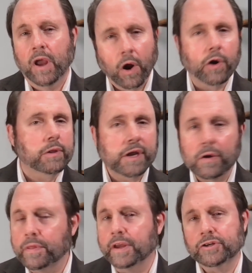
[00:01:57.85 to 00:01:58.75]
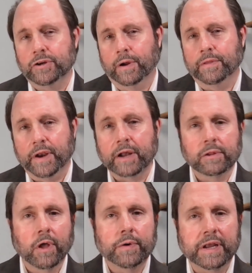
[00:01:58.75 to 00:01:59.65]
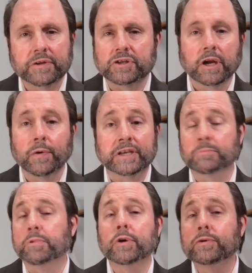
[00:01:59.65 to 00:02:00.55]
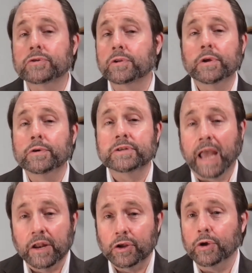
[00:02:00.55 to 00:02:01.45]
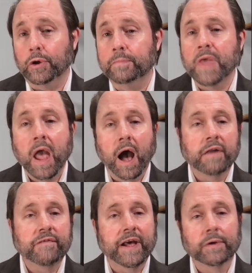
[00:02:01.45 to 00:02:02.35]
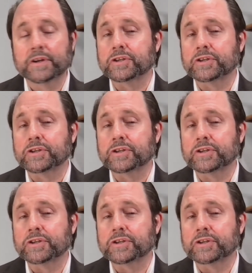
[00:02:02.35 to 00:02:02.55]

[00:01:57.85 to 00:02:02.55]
Earlier this year, the Nickelodeon series Blues Clues and You unveiled a